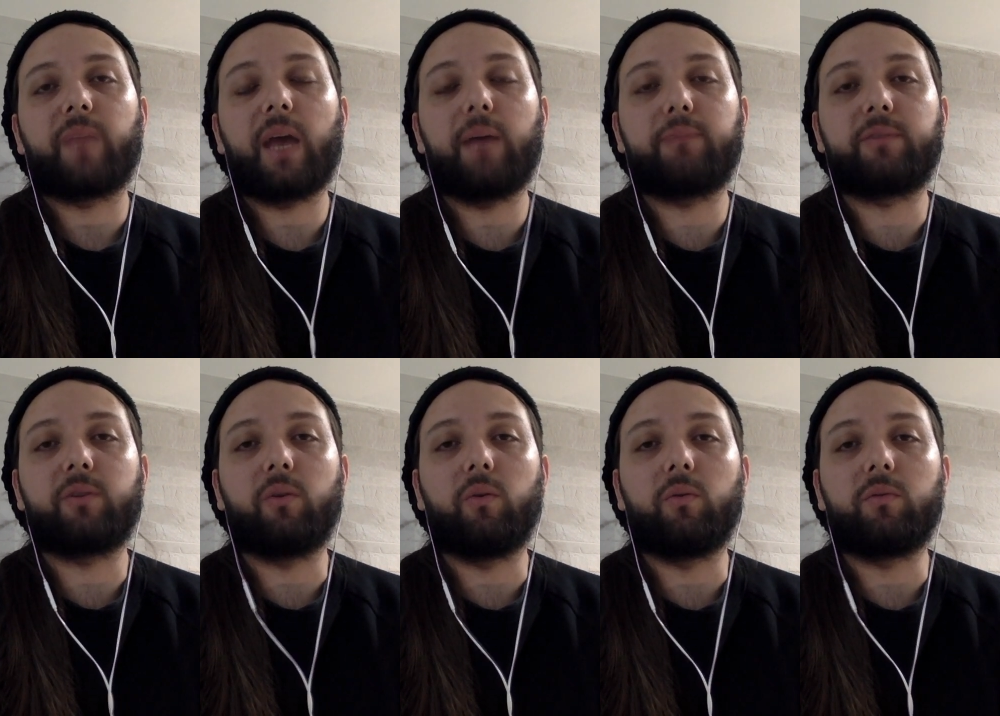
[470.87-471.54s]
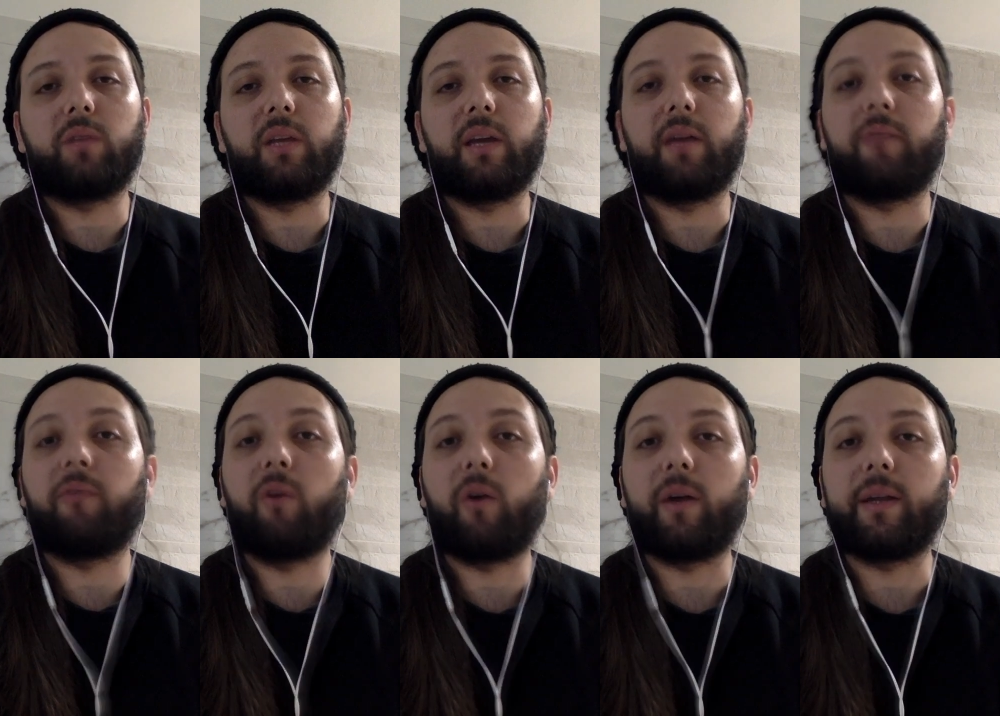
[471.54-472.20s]
absolutely
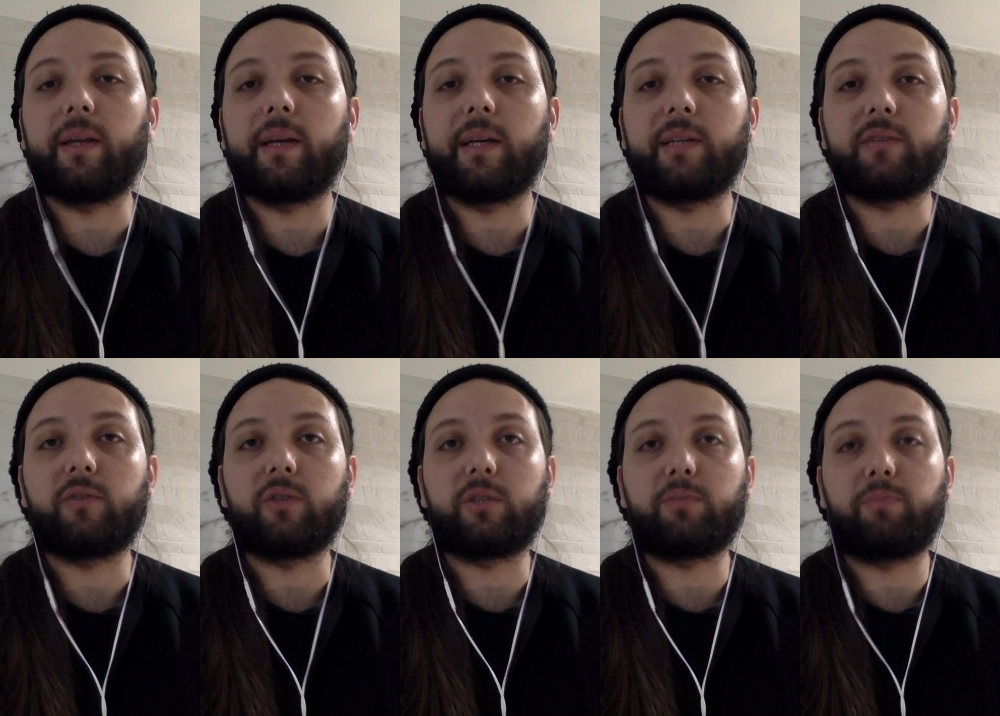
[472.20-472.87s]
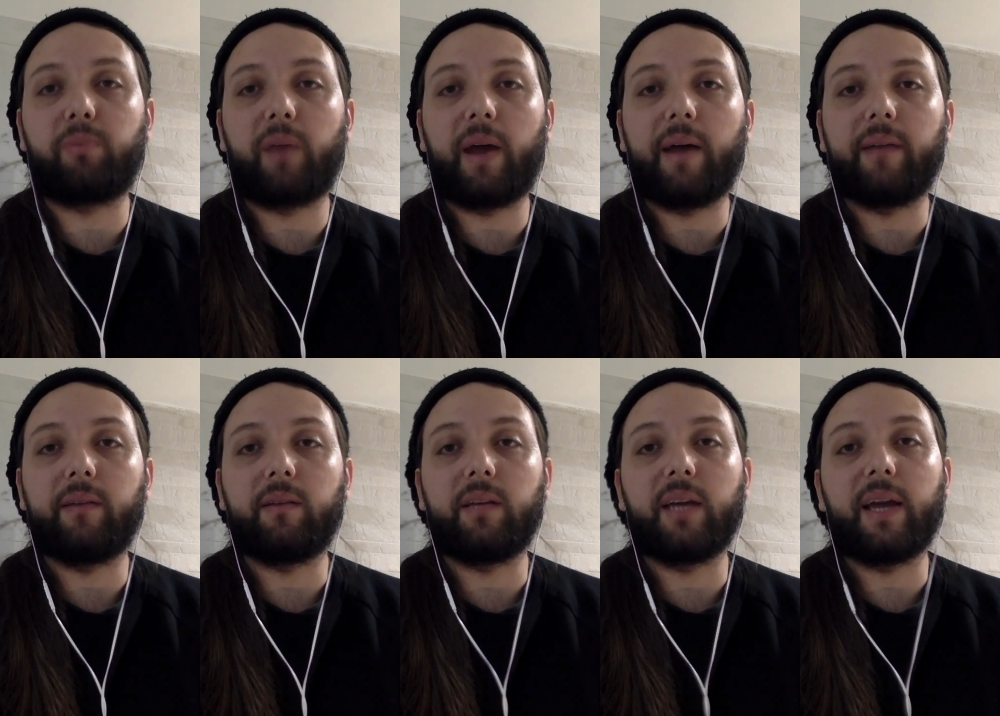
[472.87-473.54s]
avoid is to
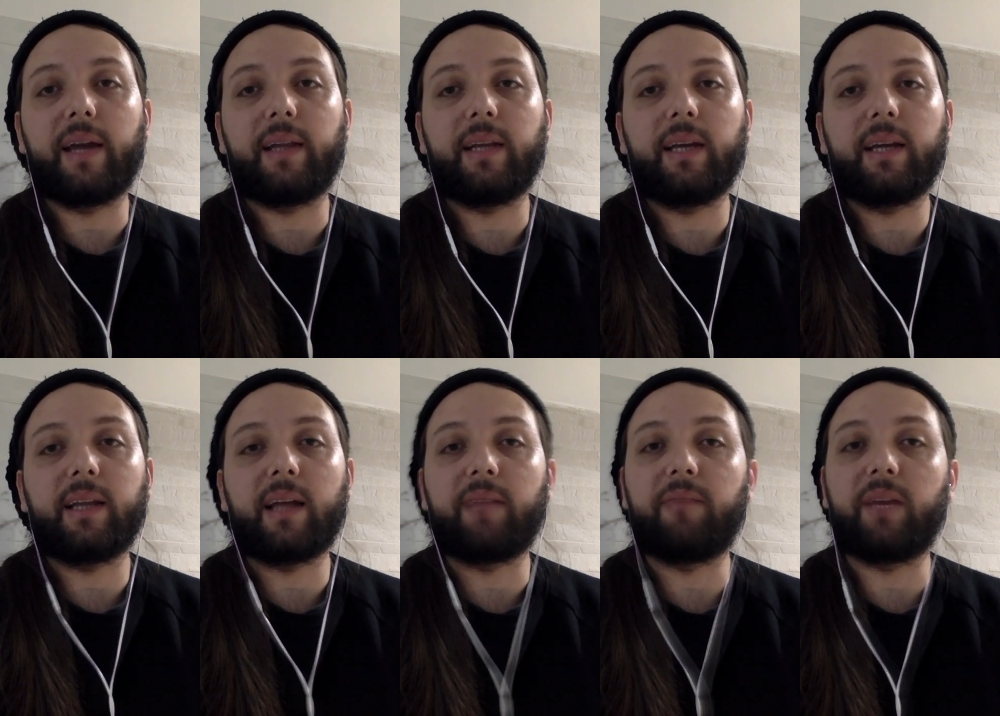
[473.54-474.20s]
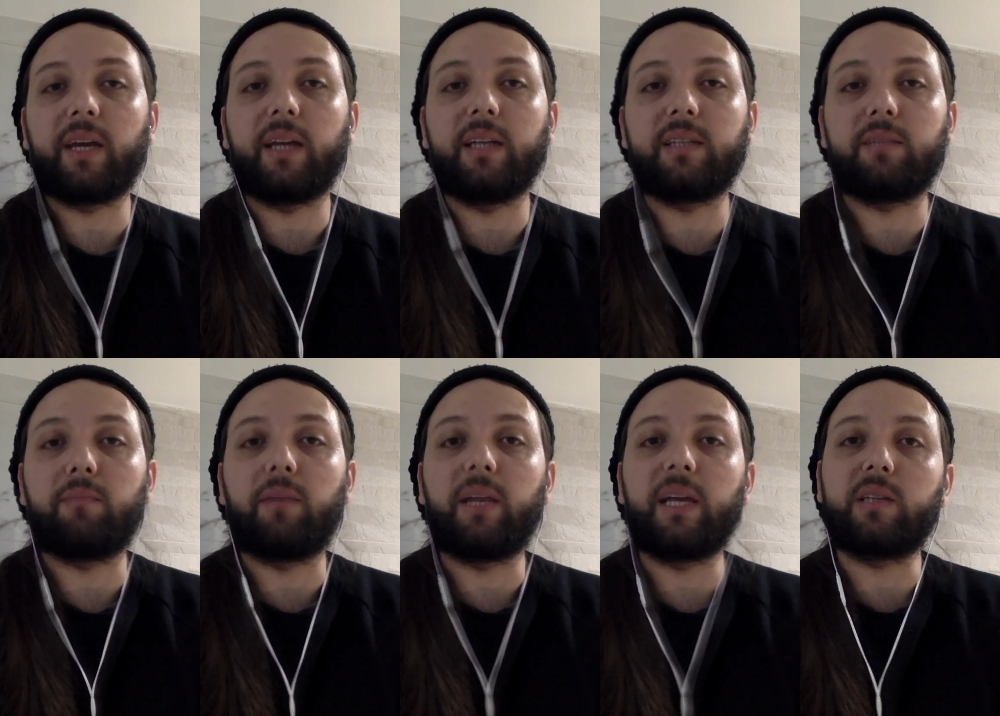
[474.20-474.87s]
spread the idea that
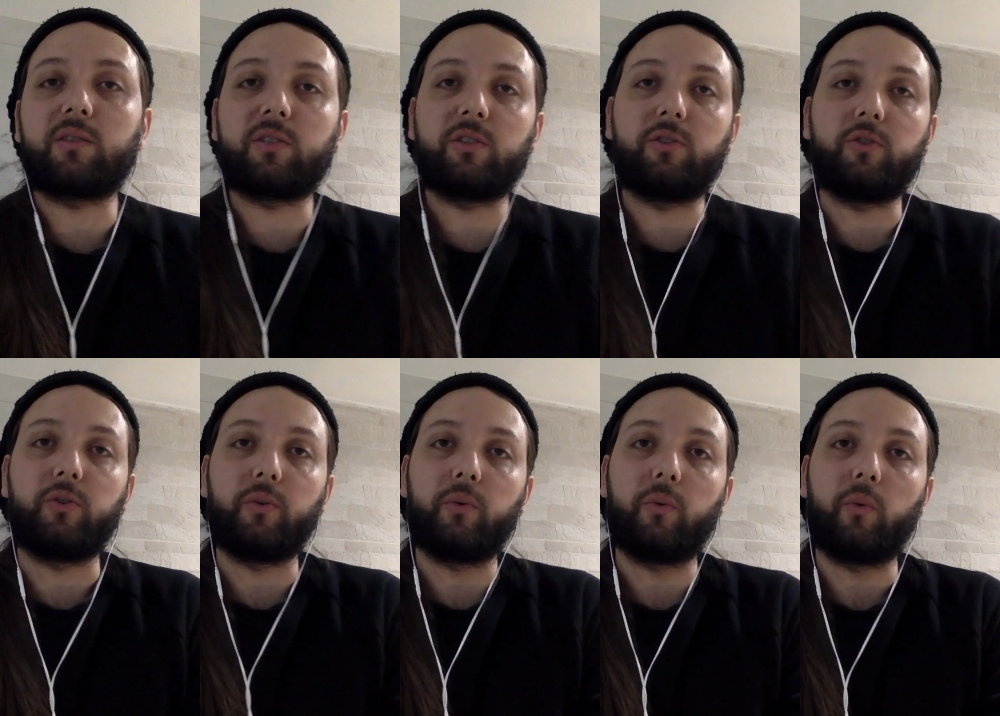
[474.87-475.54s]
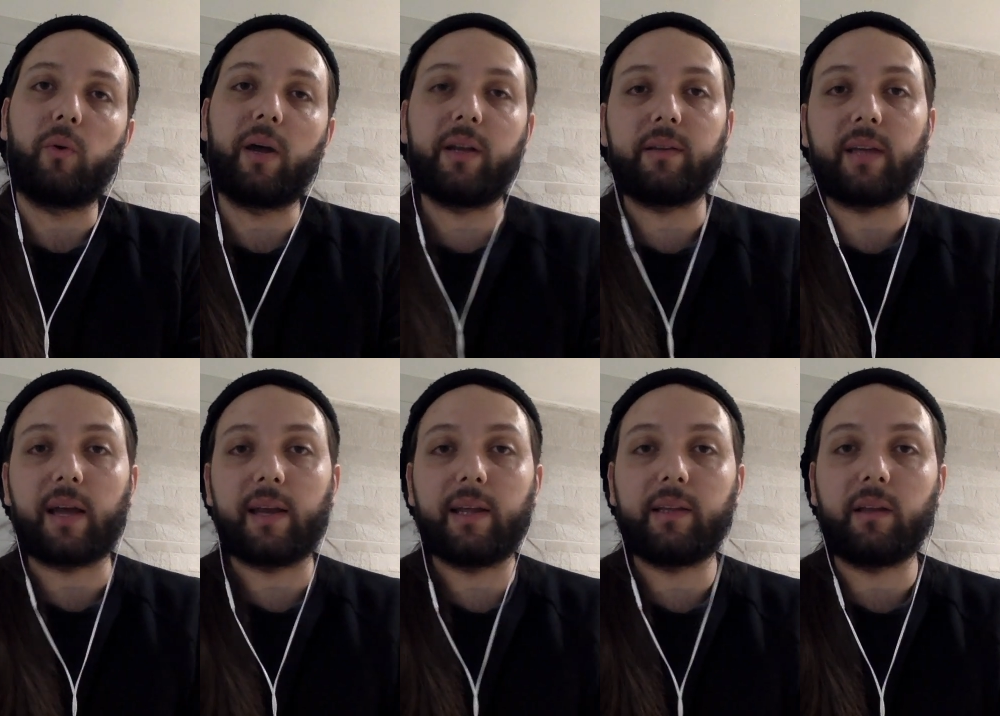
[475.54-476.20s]
veganism leads to
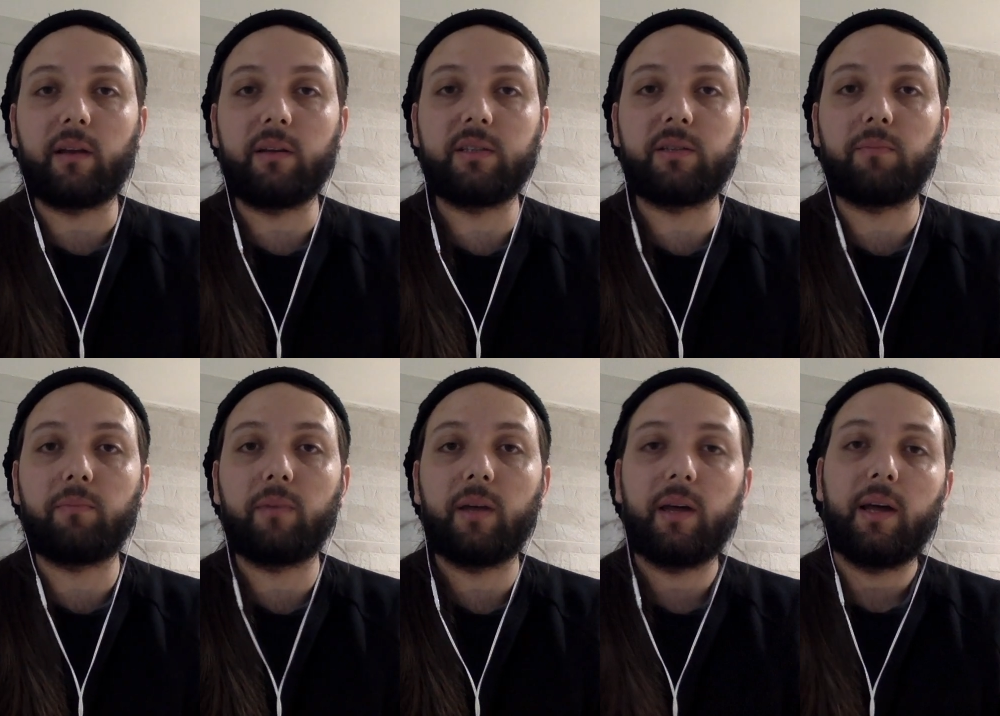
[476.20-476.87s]
antinatalism